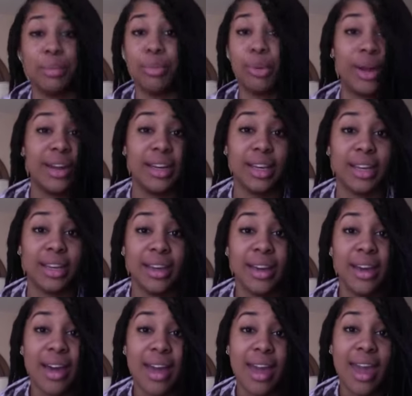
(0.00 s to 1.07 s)
running.
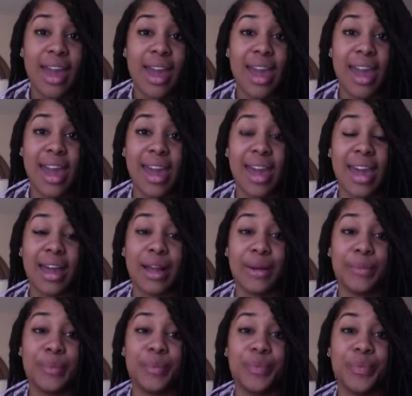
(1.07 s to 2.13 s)

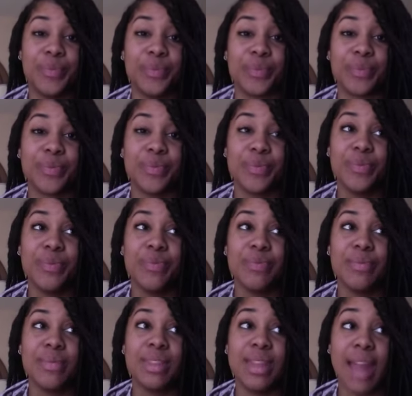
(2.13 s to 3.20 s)
And
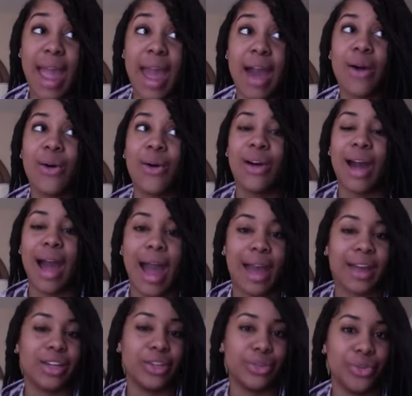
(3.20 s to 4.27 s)
now I
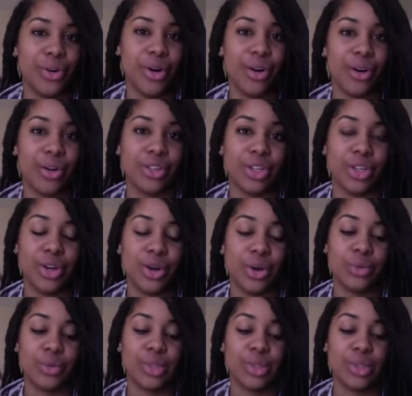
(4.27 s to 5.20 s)
could fall, you know.